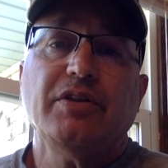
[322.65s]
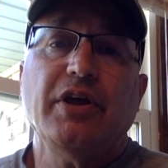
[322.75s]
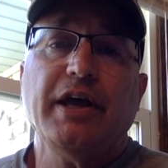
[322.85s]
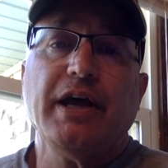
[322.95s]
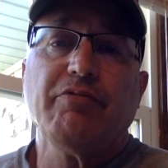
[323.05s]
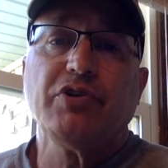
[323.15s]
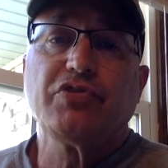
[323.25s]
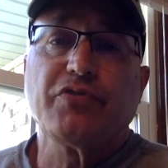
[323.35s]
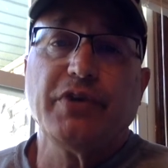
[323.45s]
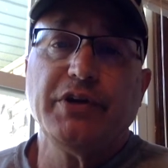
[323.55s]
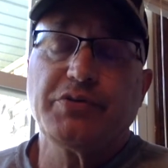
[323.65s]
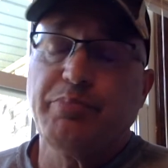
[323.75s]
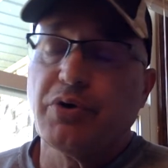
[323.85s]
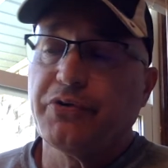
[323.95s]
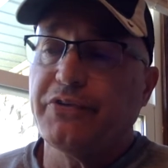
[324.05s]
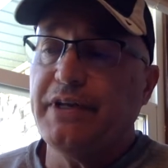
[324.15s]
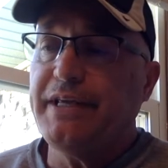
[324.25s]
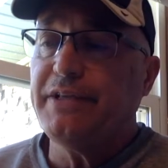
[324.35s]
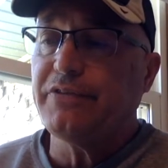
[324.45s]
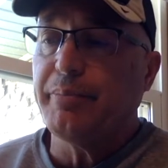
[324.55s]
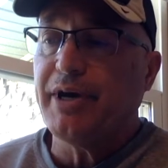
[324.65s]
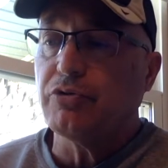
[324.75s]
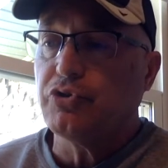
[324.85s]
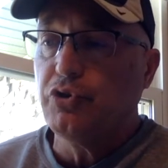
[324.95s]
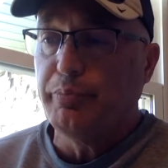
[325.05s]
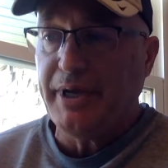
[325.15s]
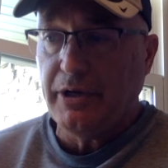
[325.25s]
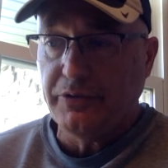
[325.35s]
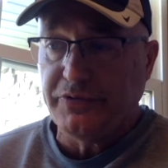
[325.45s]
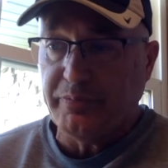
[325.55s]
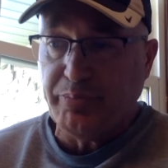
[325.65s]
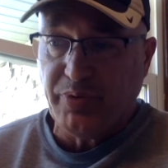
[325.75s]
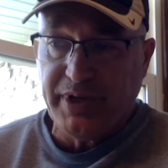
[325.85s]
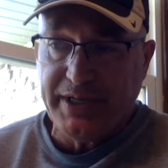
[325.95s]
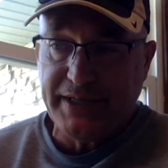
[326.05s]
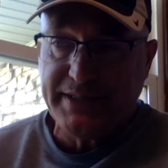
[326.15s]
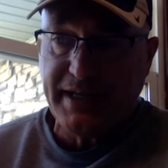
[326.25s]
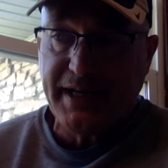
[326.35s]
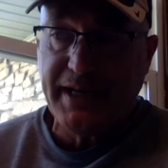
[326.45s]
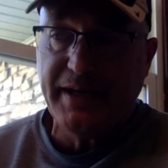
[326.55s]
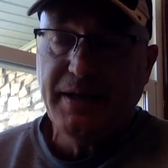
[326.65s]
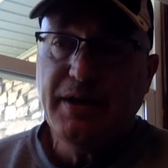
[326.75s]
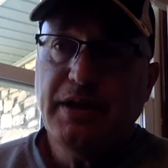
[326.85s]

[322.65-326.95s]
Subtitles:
The average French person eats about 2 pounds of bread a day.